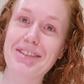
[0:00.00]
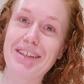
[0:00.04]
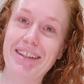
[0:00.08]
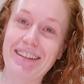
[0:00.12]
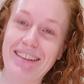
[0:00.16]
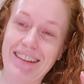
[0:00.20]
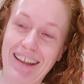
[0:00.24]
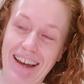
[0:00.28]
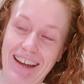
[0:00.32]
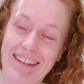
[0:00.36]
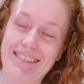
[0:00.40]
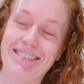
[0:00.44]

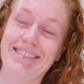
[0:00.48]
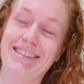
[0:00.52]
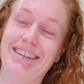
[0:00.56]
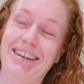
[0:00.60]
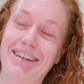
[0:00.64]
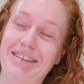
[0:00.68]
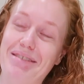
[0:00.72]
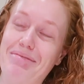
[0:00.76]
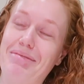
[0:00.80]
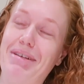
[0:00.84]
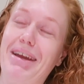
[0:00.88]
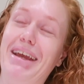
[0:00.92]
and that's
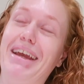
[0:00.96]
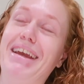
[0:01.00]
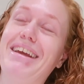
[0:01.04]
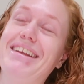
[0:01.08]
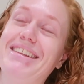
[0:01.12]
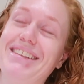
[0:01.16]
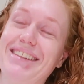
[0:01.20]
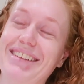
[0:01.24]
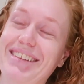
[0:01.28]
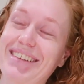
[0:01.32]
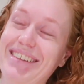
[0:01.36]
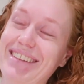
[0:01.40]
gonna be
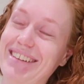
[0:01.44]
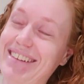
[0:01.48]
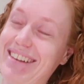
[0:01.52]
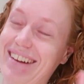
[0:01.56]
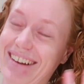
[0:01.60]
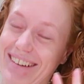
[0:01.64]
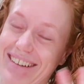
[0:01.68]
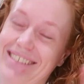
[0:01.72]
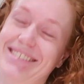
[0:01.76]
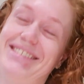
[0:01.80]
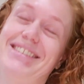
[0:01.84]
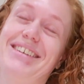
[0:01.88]

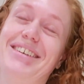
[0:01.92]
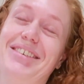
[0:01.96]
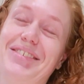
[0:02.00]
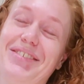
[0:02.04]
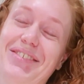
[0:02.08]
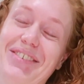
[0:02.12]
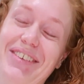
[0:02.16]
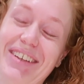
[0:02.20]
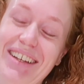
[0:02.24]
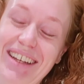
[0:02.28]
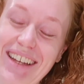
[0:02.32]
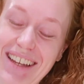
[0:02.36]
awesome.